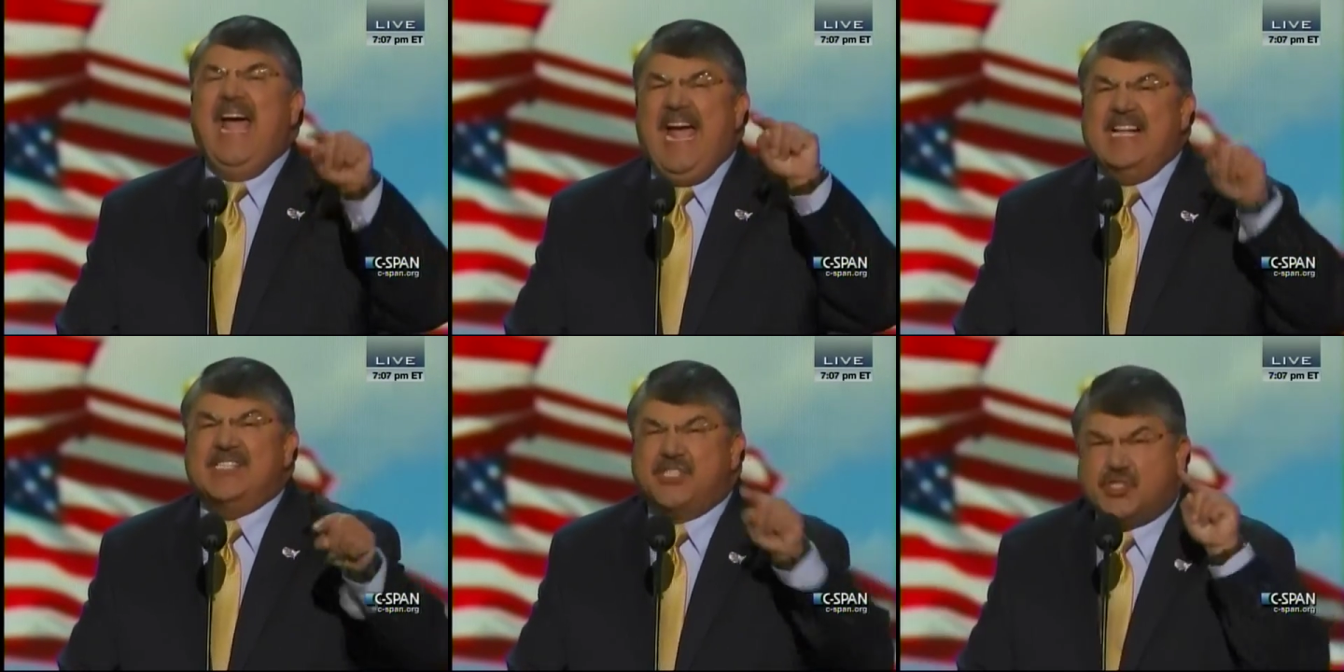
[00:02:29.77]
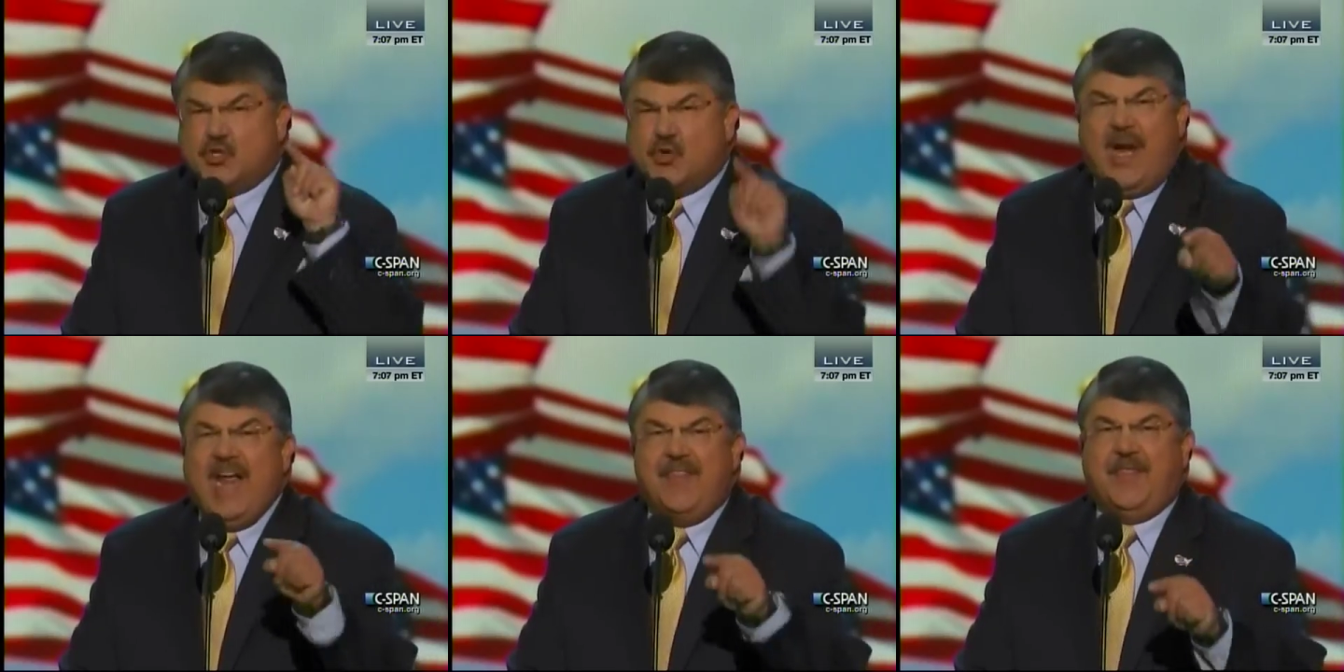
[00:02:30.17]
and
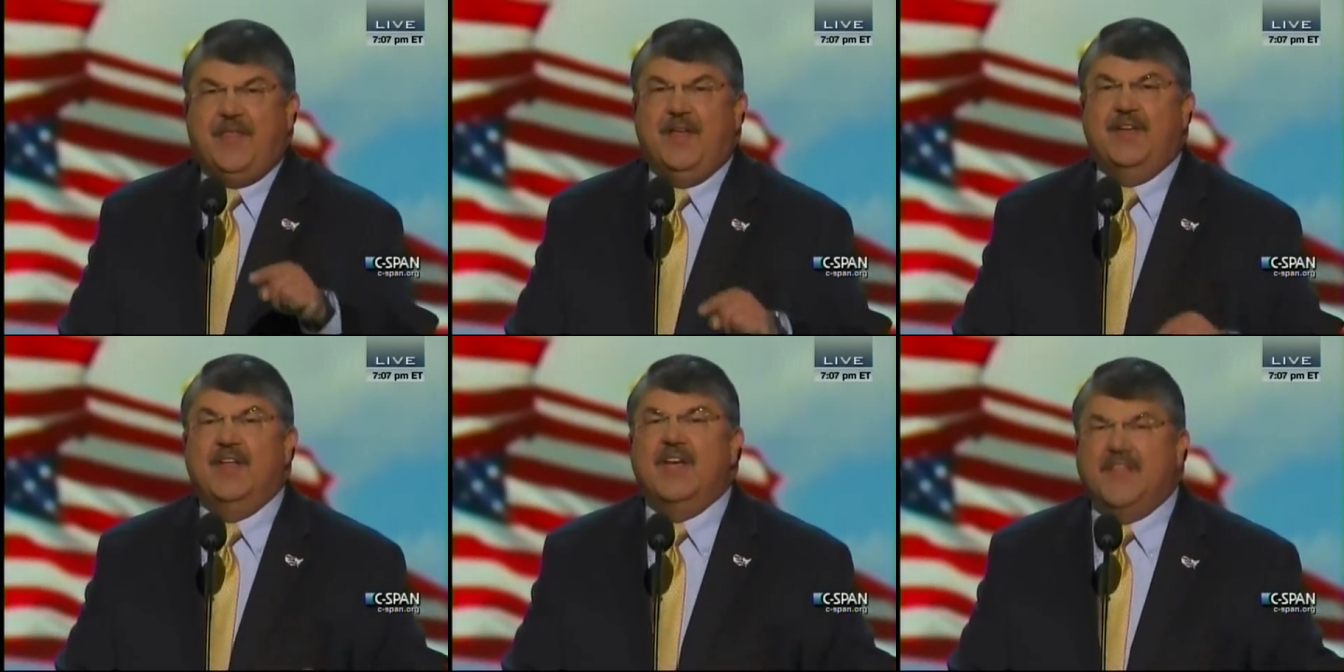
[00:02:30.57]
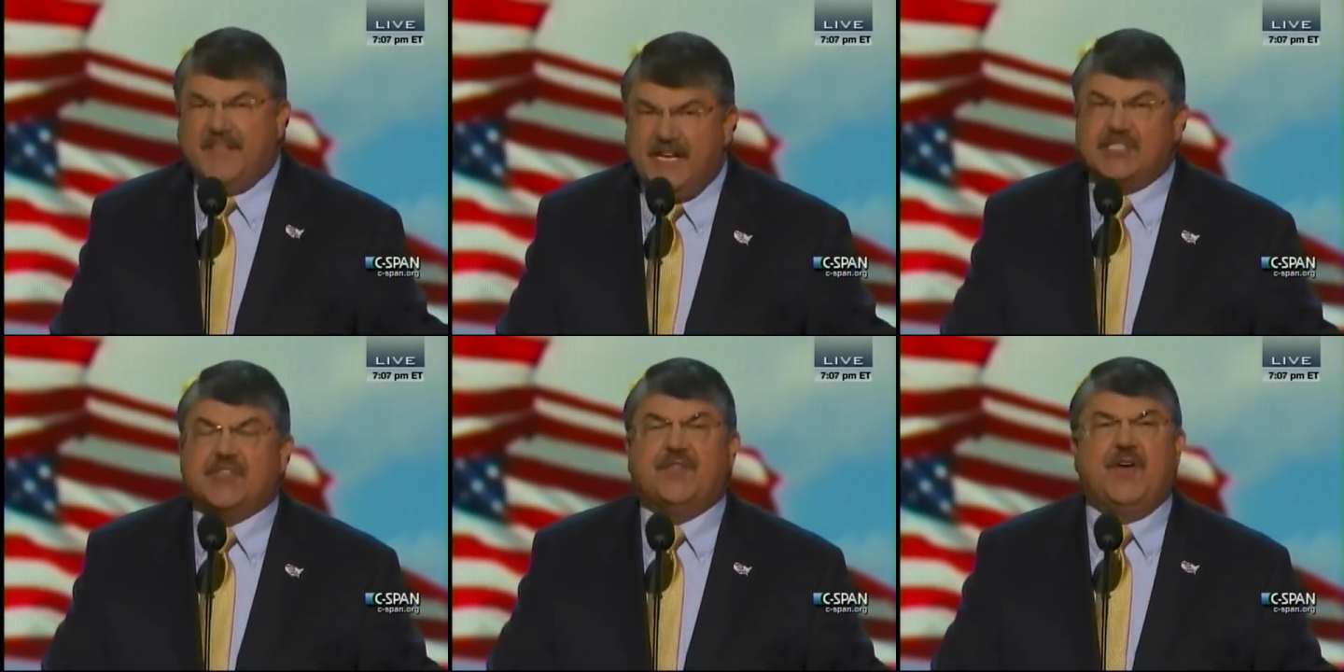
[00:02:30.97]
strengthen
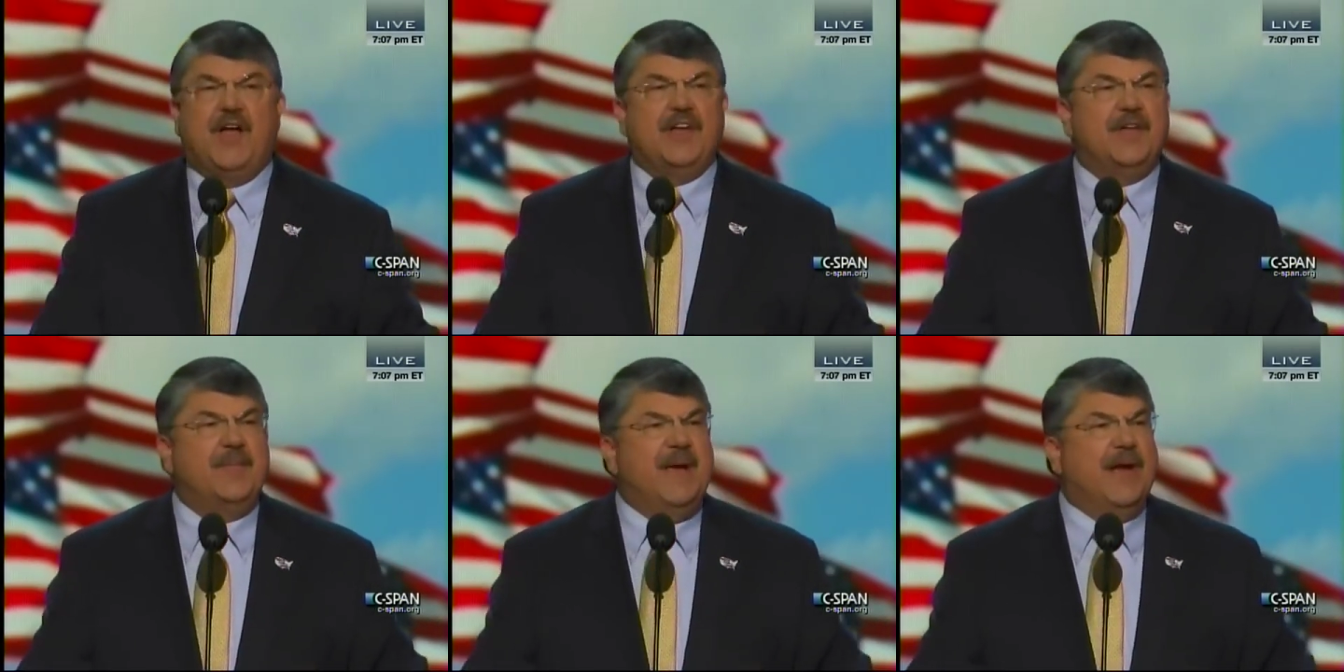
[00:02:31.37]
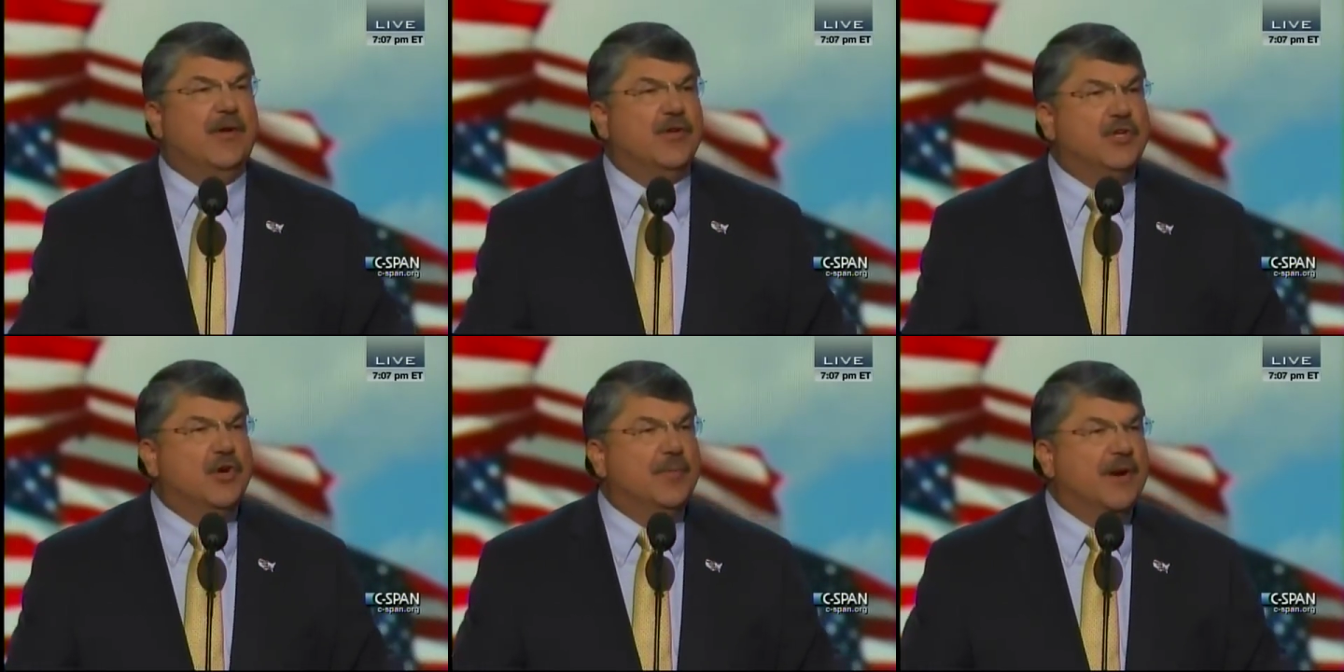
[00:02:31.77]
this fundamental
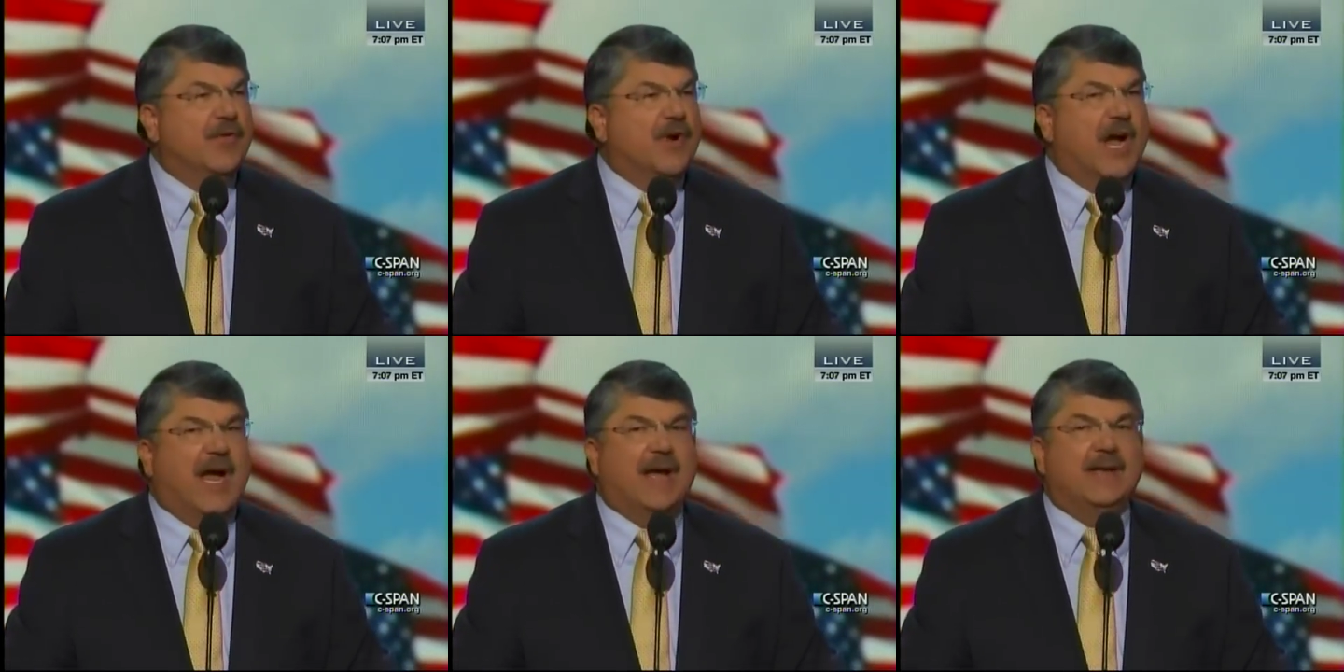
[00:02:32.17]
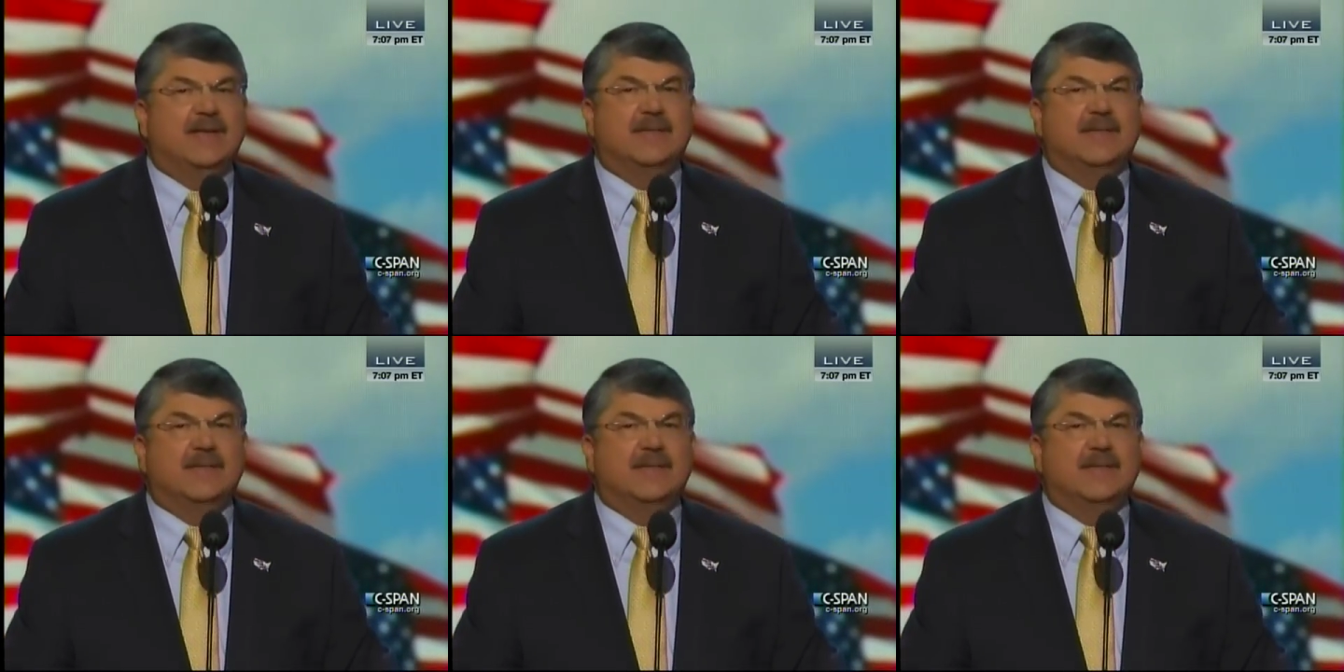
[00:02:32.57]
human right.